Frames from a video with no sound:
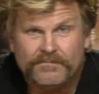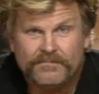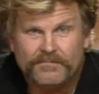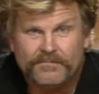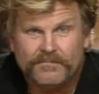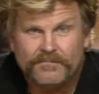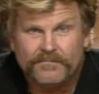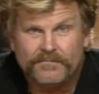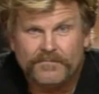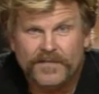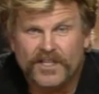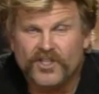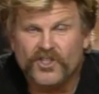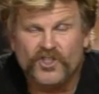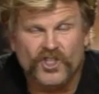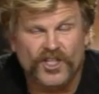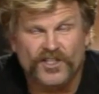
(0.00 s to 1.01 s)
What?
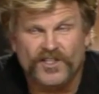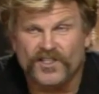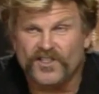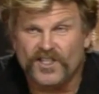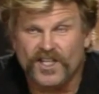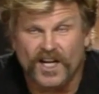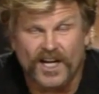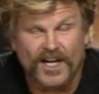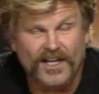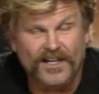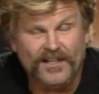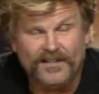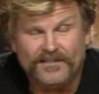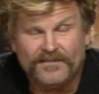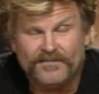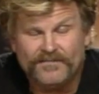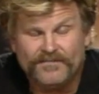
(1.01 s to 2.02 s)
Is Jesus God?
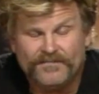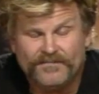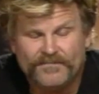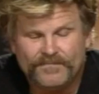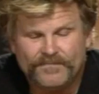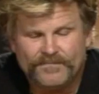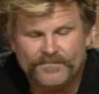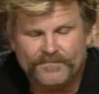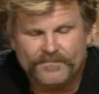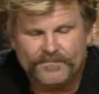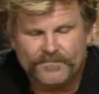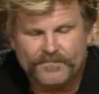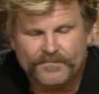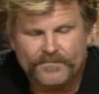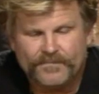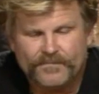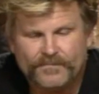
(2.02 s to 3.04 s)

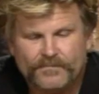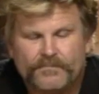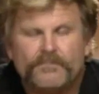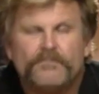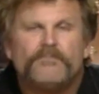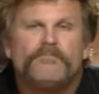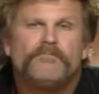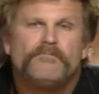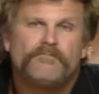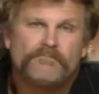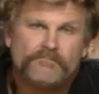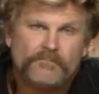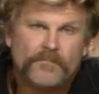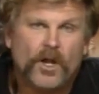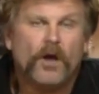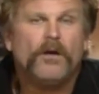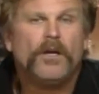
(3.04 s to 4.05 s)
No, they're two different
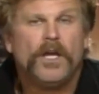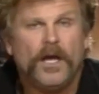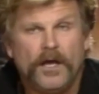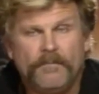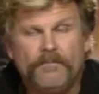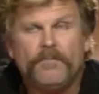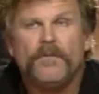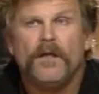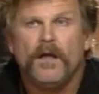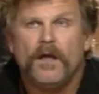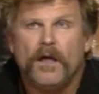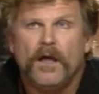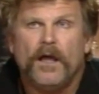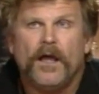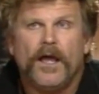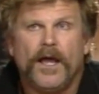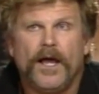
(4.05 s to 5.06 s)
beings. Okay.
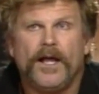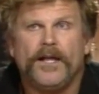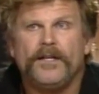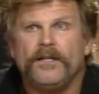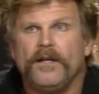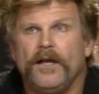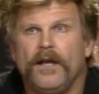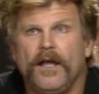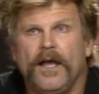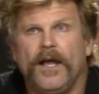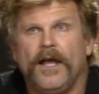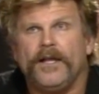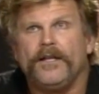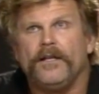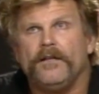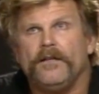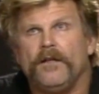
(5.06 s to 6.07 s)
And,
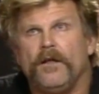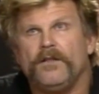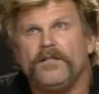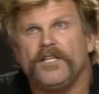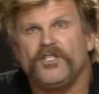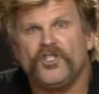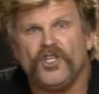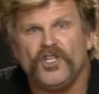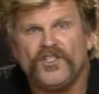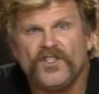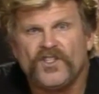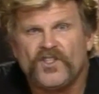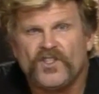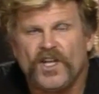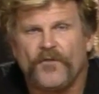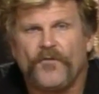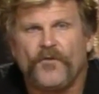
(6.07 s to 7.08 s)
and did
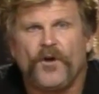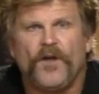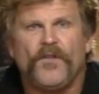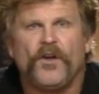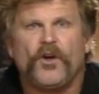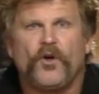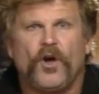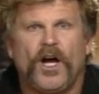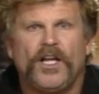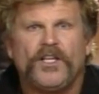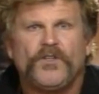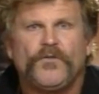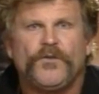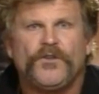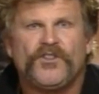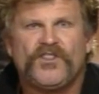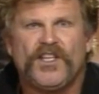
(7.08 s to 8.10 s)
Jesus suffer on the
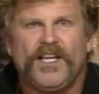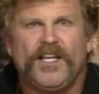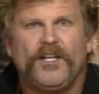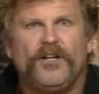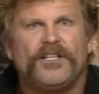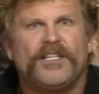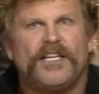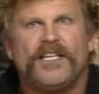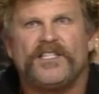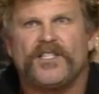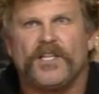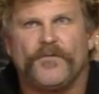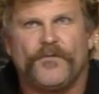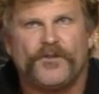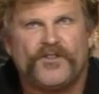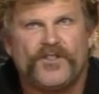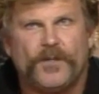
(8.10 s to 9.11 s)
cross for sin or did he
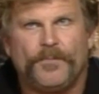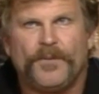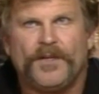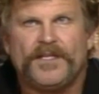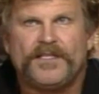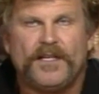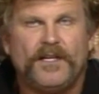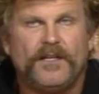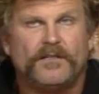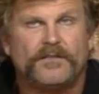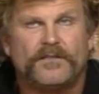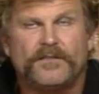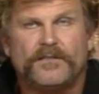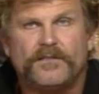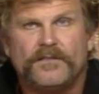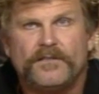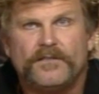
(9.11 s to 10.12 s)
suffer someplace
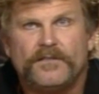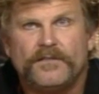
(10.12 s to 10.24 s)
else?